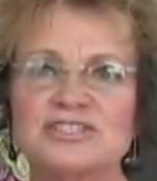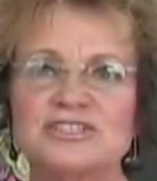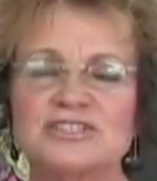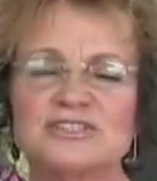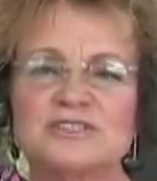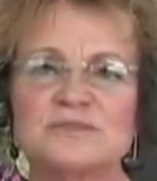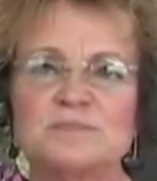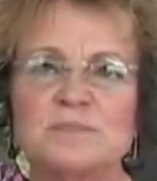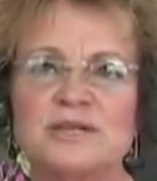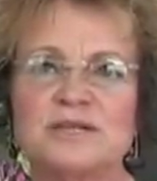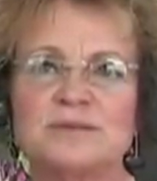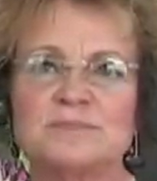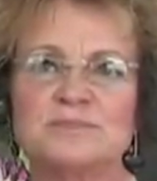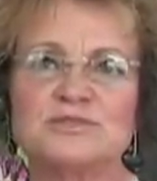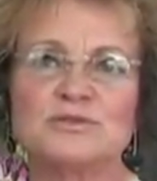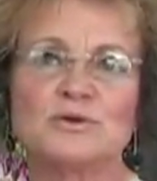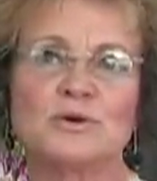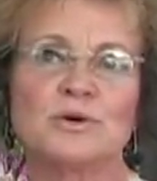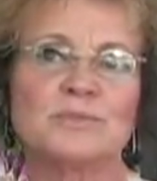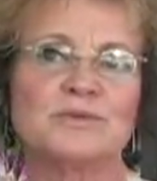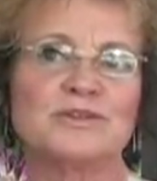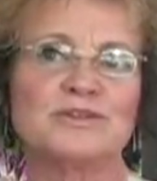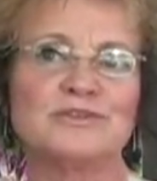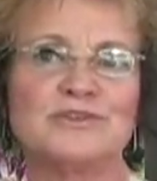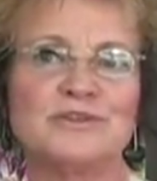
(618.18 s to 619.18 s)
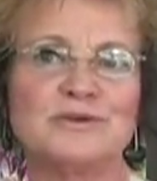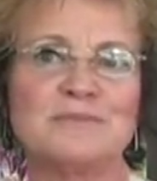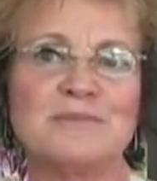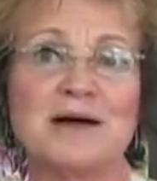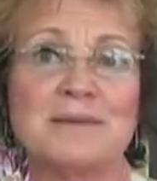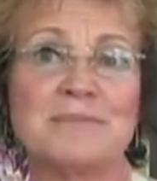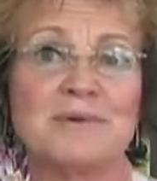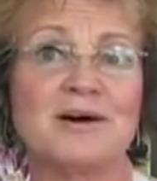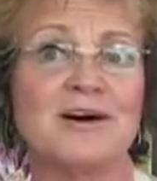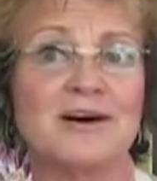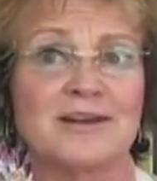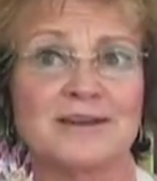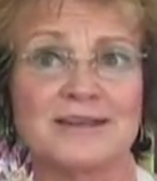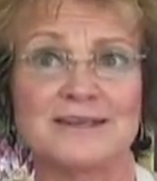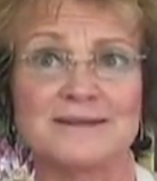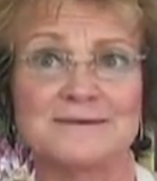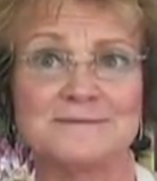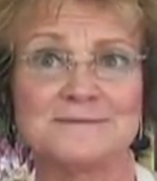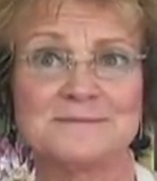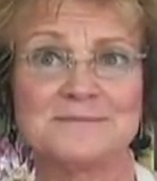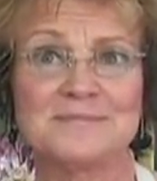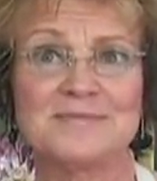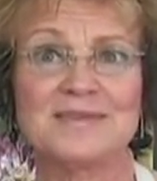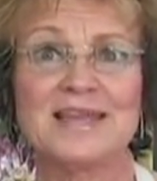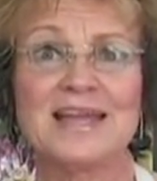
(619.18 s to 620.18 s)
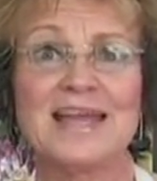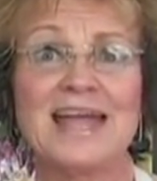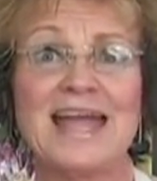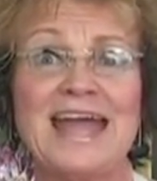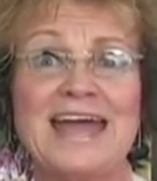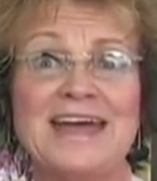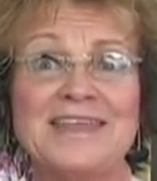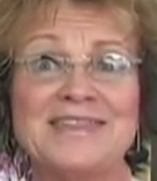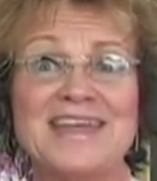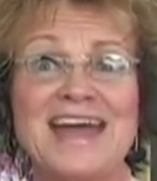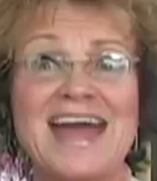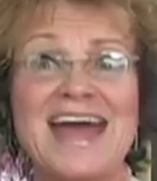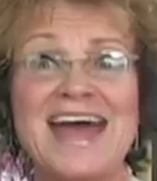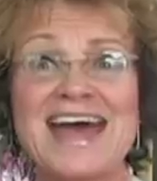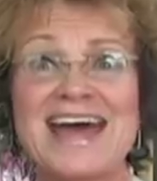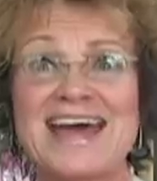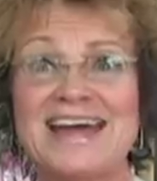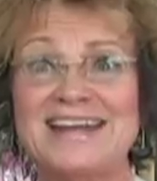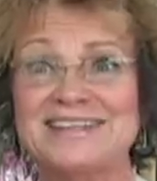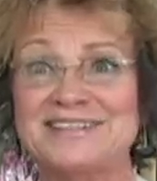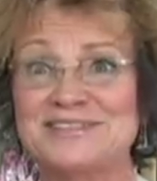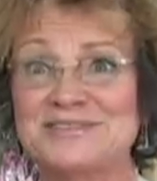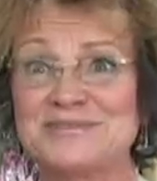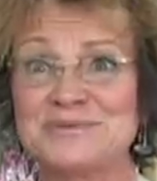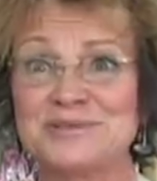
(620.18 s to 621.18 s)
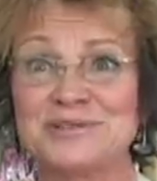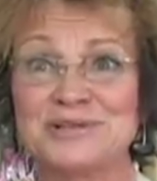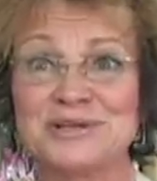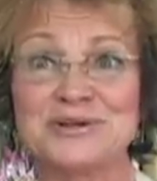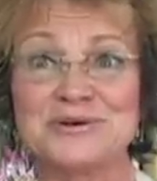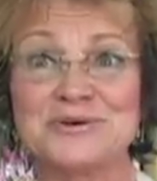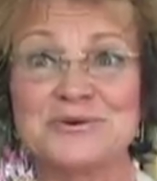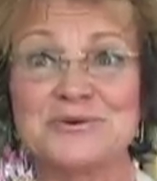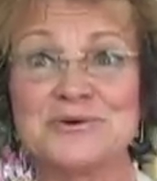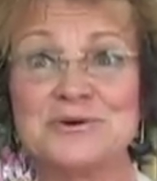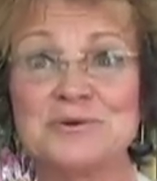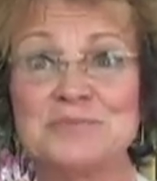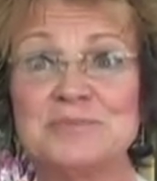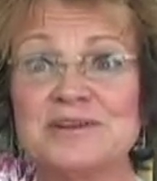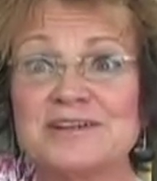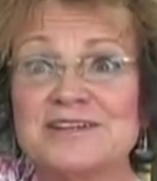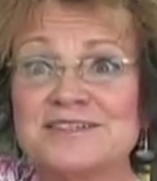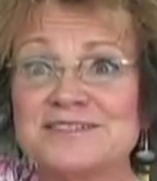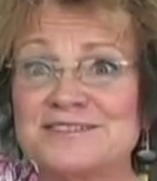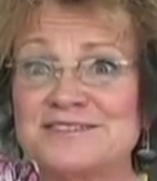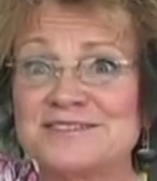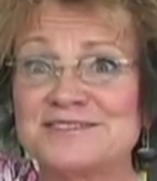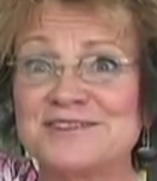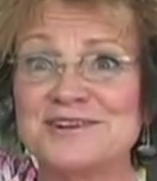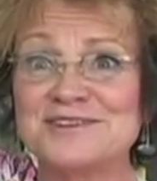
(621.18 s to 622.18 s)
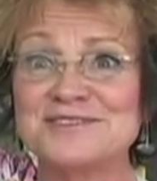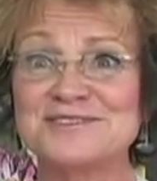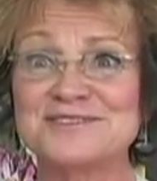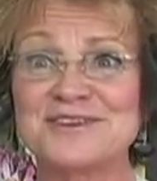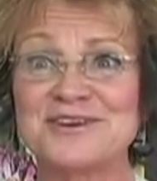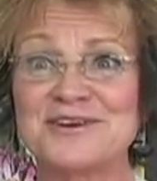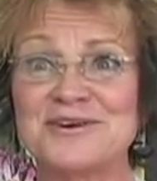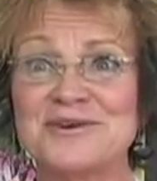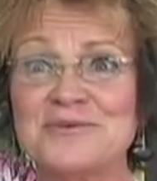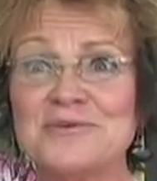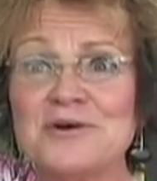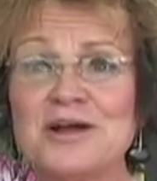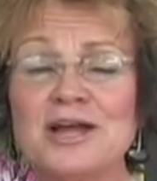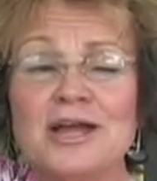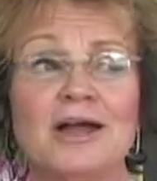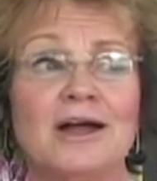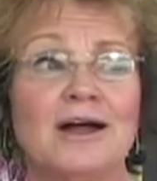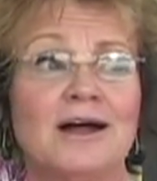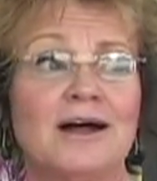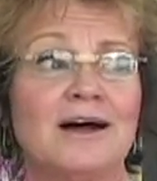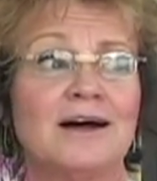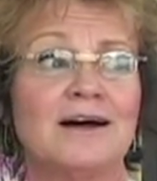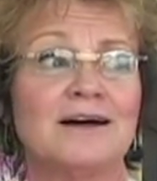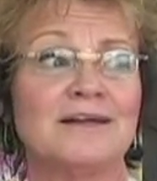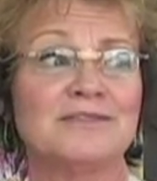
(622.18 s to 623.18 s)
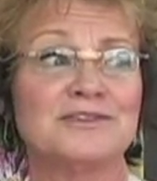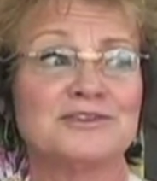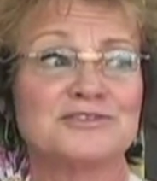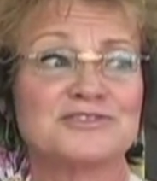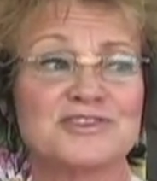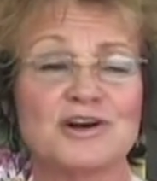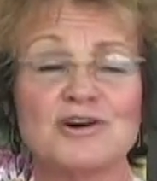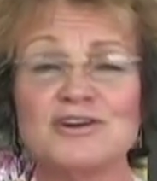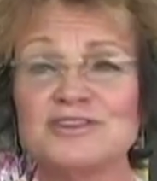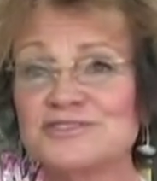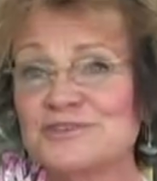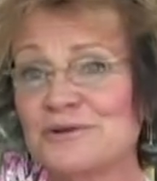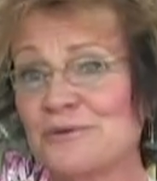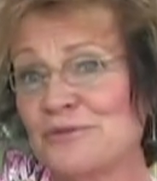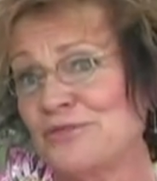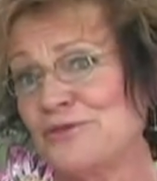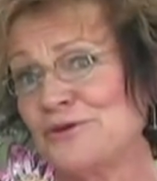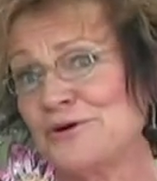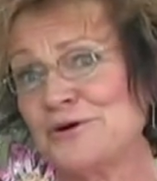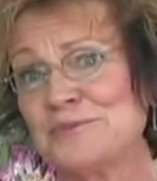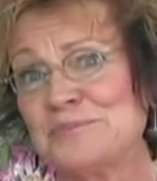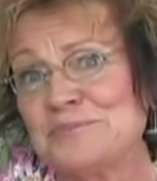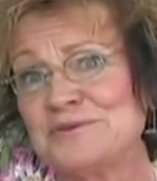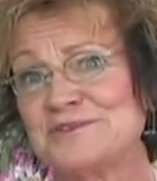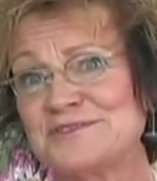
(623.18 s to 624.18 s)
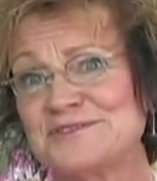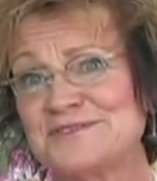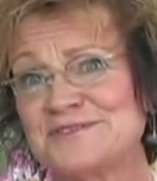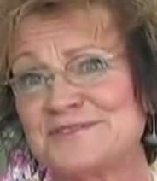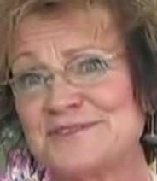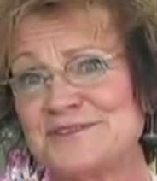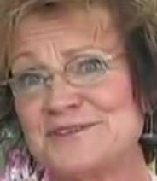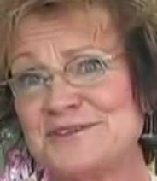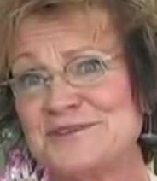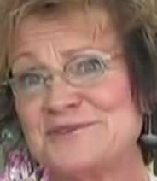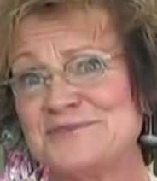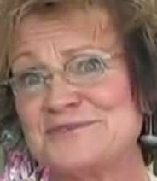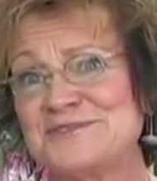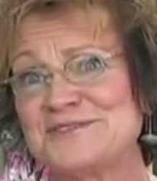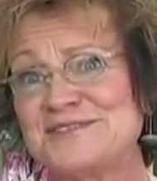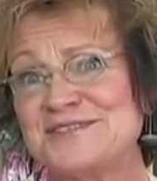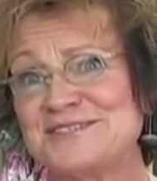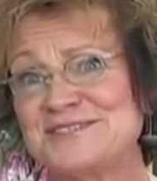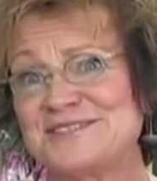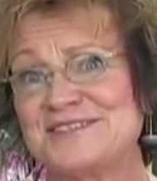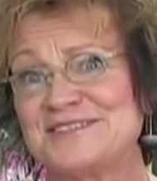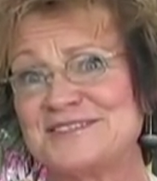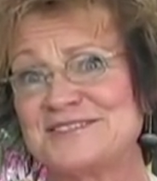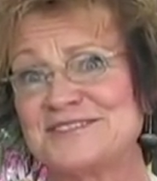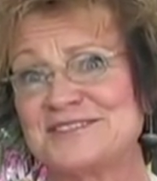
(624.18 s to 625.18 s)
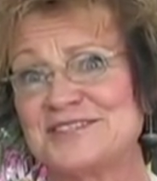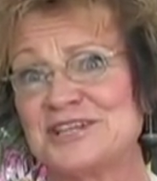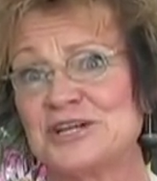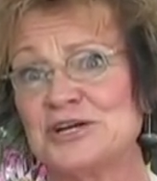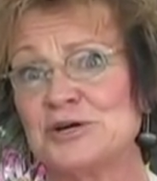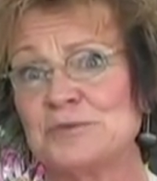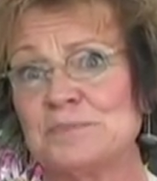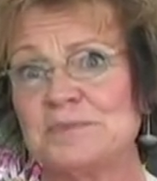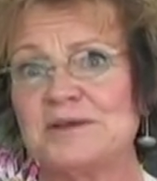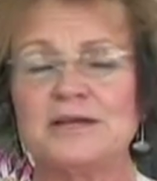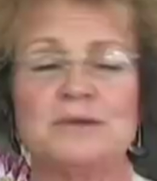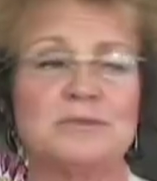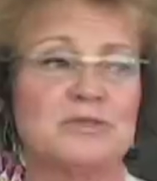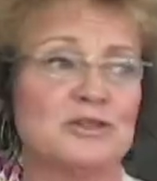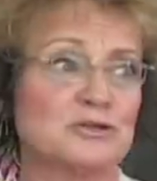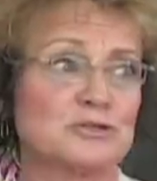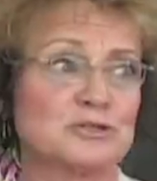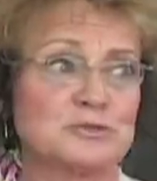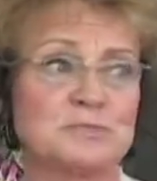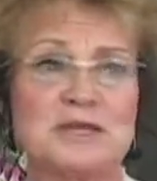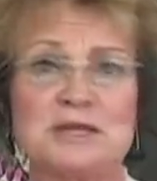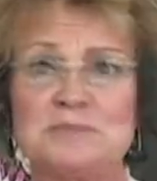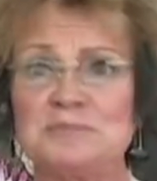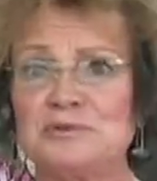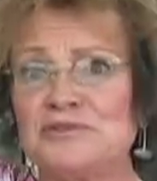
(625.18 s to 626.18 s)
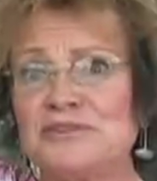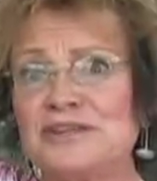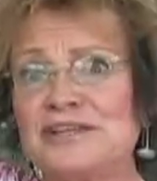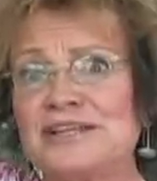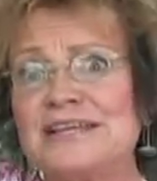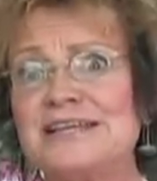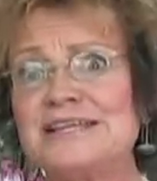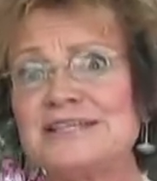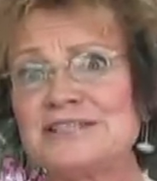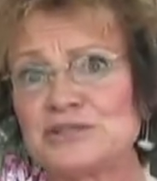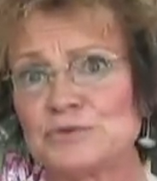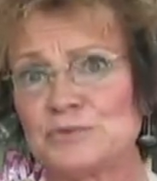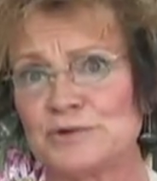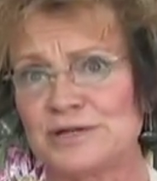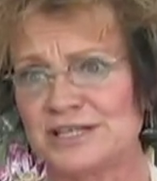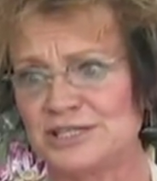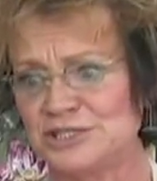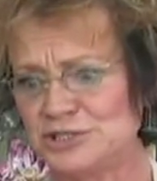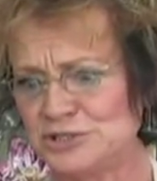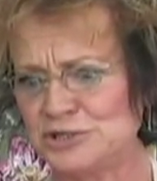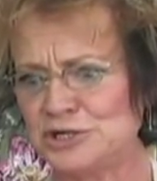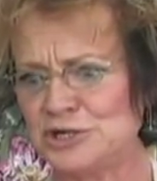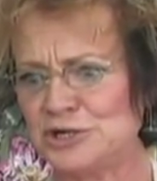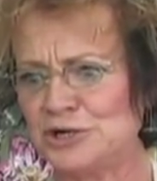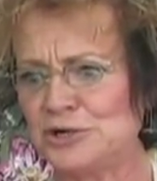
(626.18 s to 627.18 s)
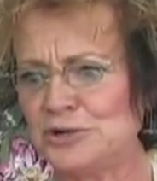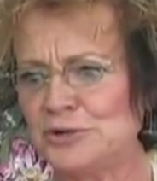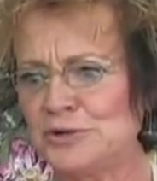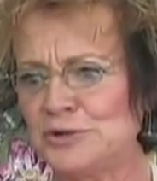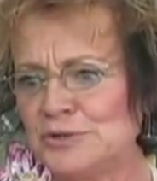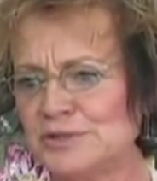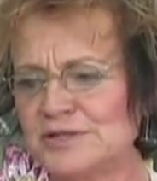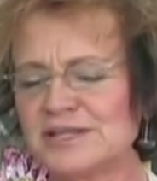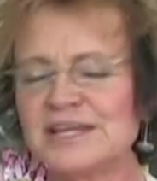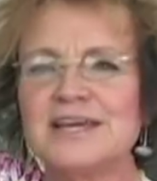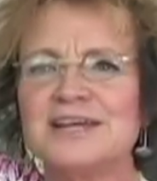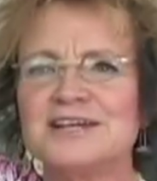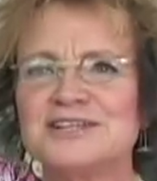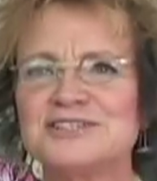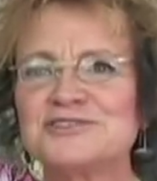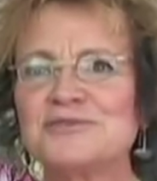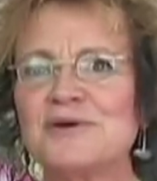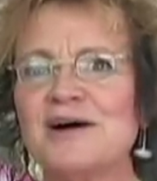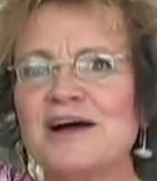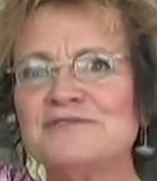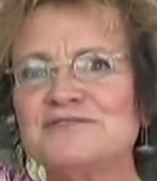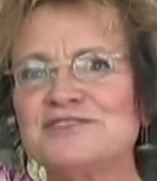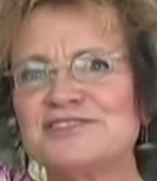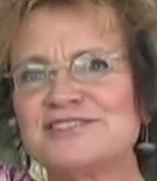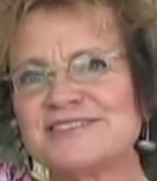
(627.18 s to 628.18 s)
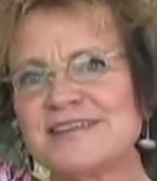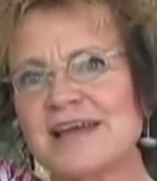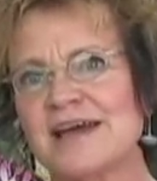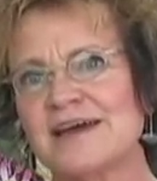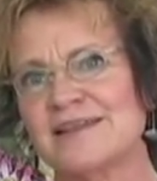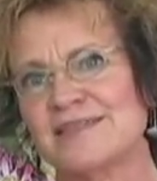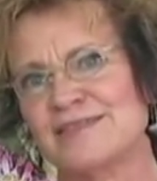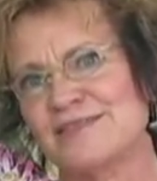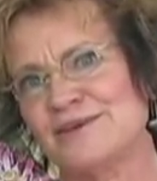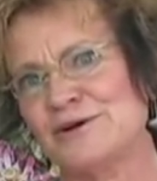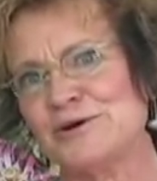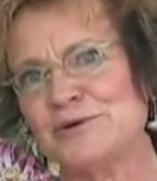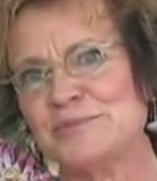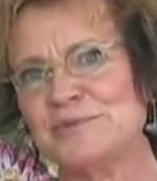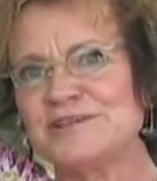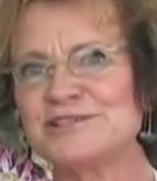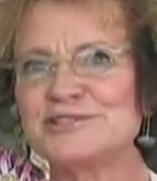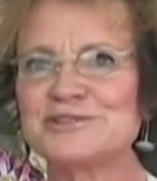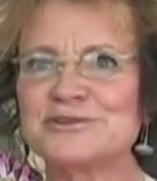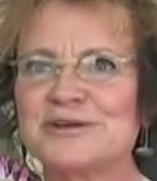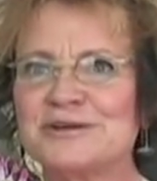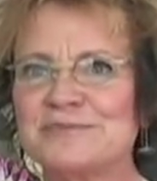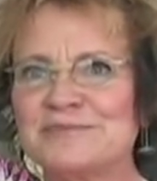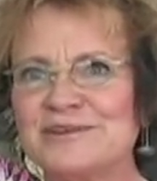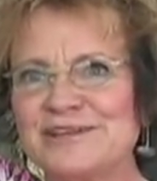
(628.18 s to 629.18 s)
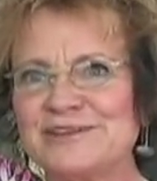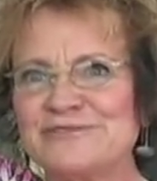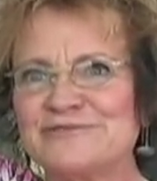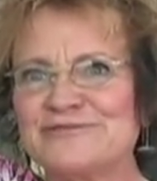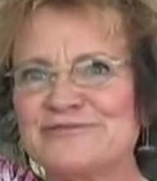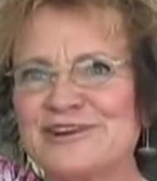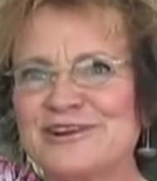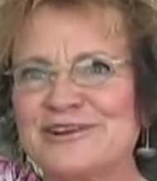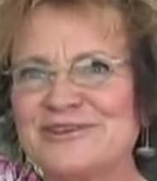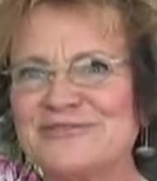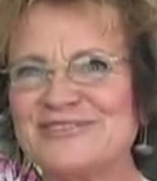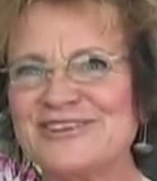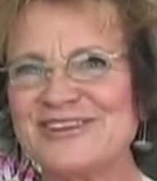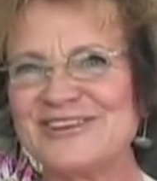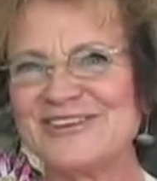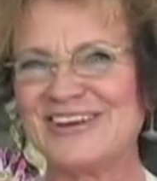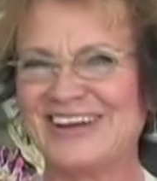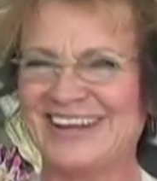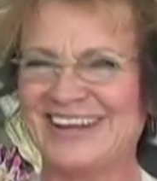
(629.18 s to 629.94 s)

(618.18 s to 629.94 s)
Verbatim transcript: just been absorbed into my body. And that is really cool because it's also, uh, there's also therapists that use this as therapy. There's people that eat 22 karat gold. So I've just had a therapy treatment in front of you.